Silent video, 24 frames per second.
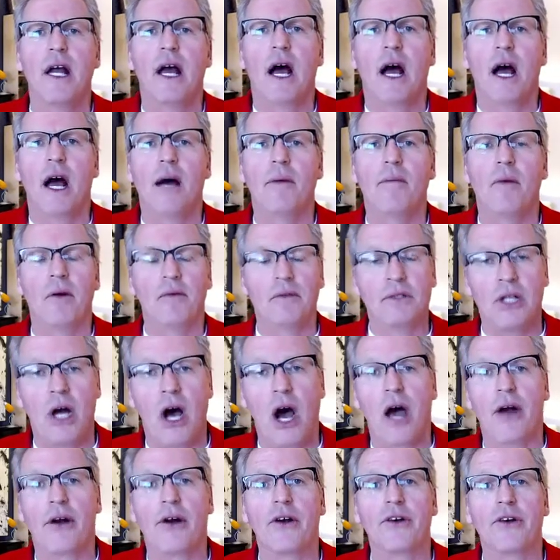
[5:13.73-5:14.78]
I was
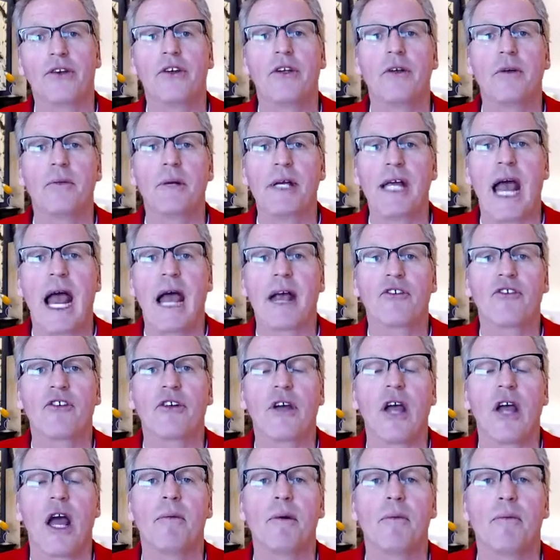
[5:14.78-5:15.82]
honored to be asked to
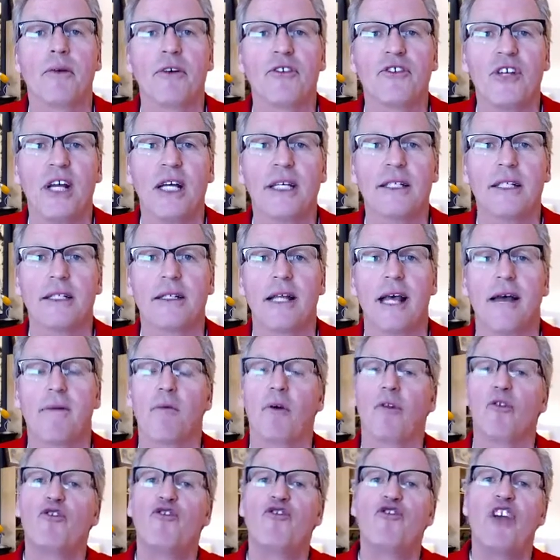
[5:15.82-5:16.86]
come and present at that.
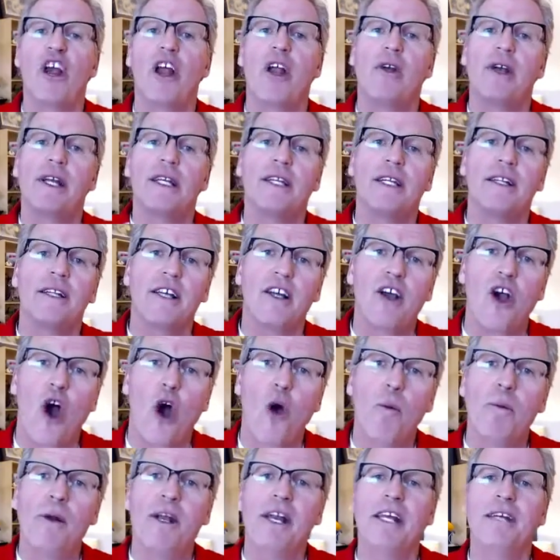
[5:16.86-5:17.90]
Well, Jerry did the
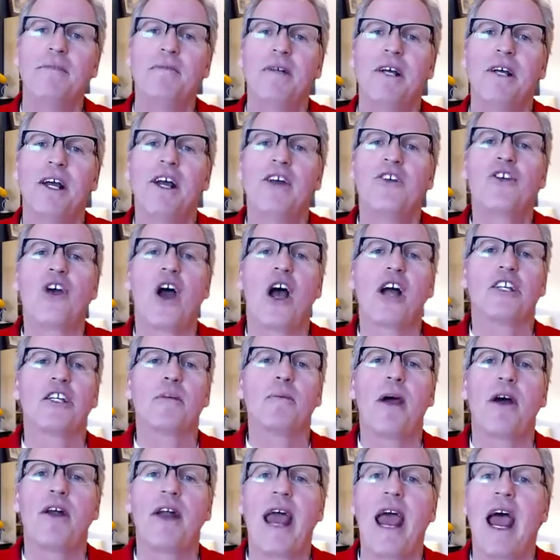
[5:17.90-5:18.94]
opening, talked
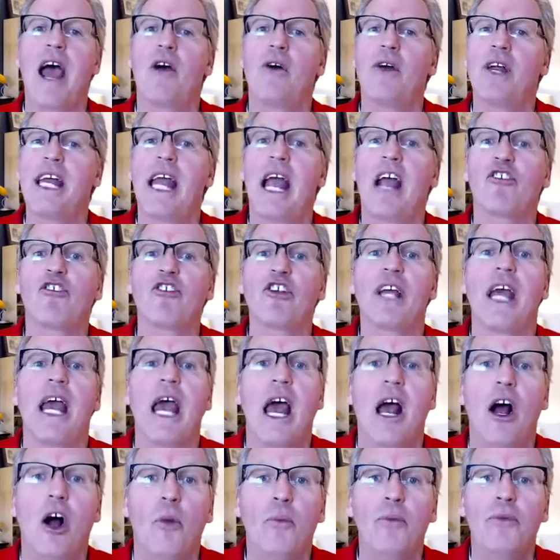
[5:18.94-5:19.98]
about how he actually
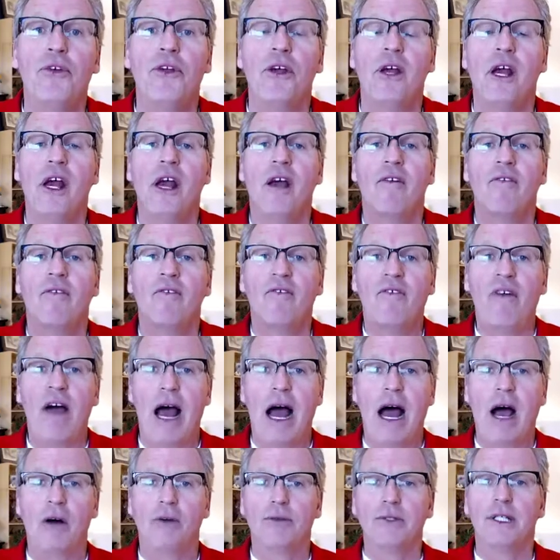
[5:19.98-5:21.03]
helped
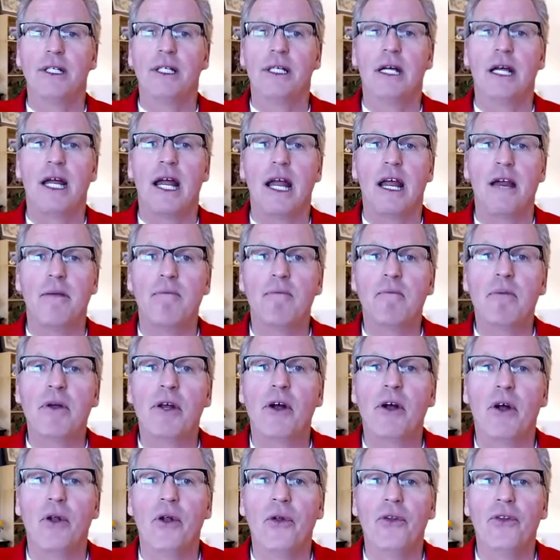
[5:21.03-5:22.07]
found and
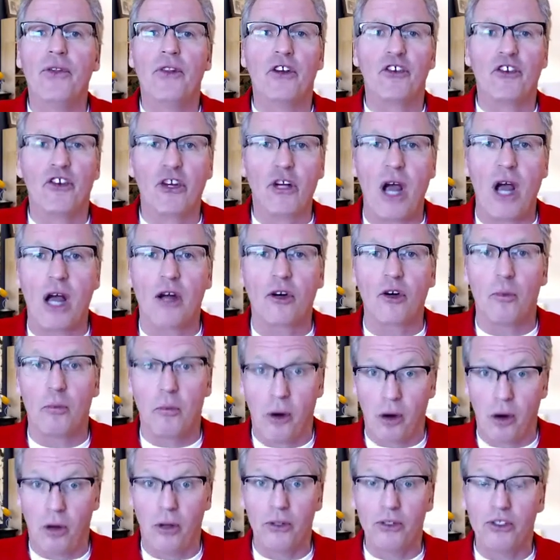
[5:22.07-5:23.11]
build the Chicago
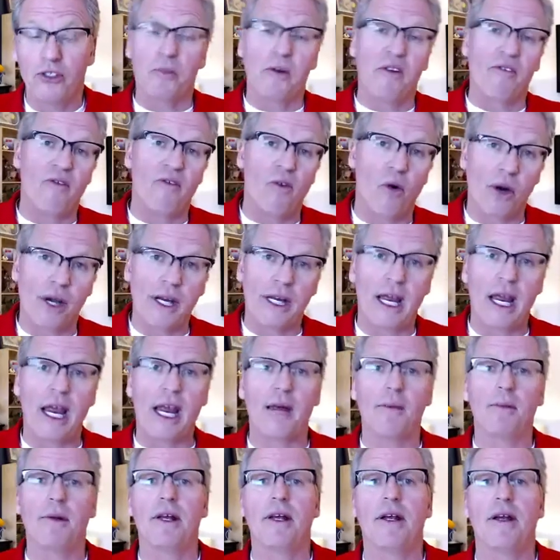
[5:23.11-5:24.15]
Bulls before he
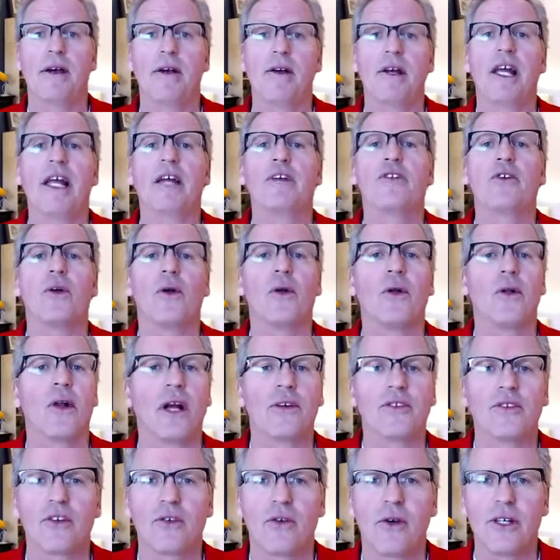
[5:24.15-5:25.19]
came here, and told
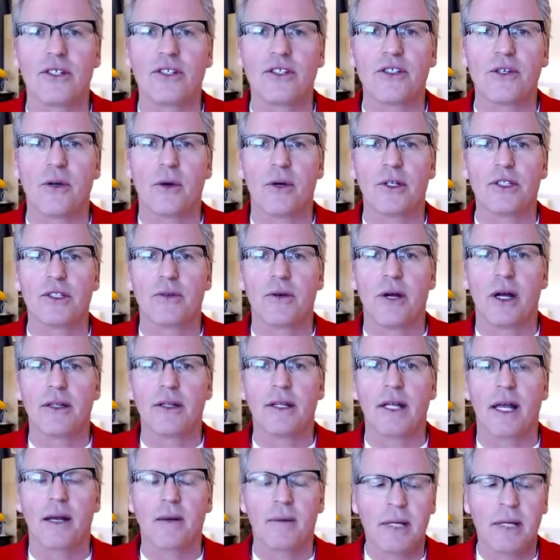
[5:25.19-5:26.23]
lots of great stories about that.